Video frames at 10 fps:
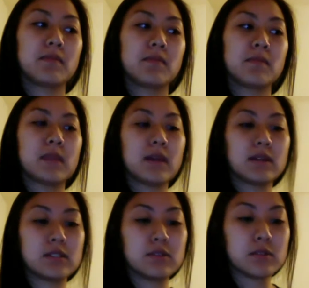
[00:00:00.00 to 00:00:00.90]

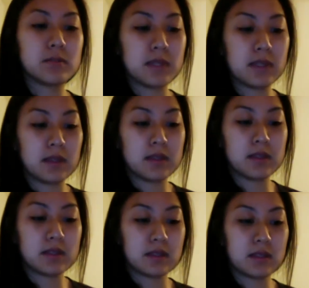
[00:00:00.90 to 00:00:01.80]
that she was being
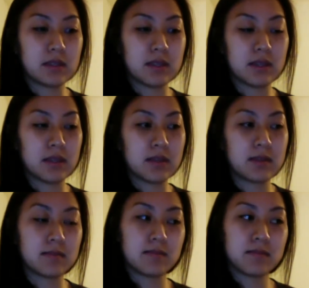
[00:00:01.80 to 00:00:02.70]
easily, like,
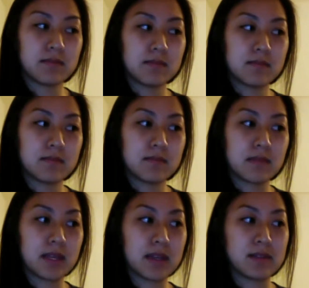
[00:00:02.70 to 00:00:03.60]

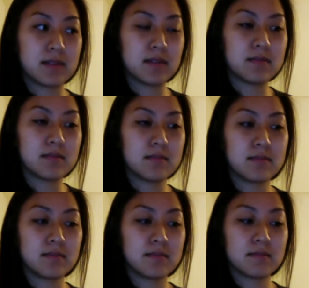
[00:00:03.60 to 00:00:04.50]
I guess,
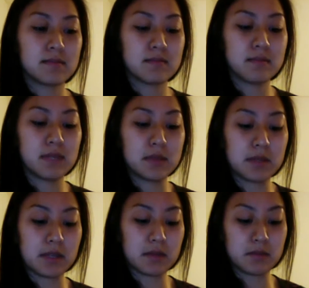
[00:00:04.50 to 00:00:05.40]

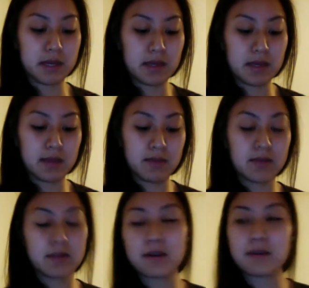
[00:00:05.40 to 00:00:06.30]
manipulated by,
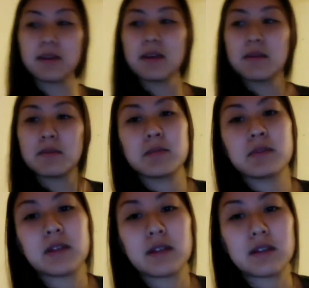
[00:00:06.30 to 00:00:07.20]
or not
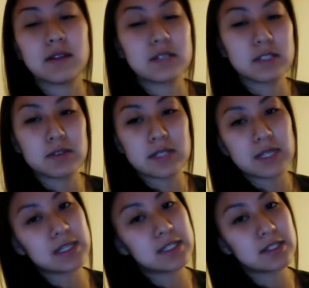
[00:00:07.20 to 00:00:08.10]
manipulated, she was
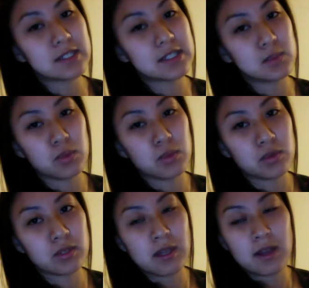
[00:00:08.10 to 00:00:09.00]
like easily
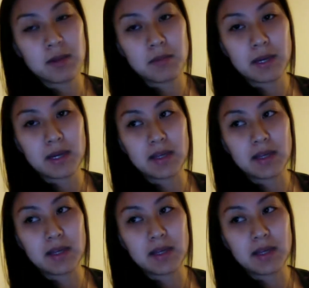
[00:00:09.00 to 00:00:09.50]
spooned by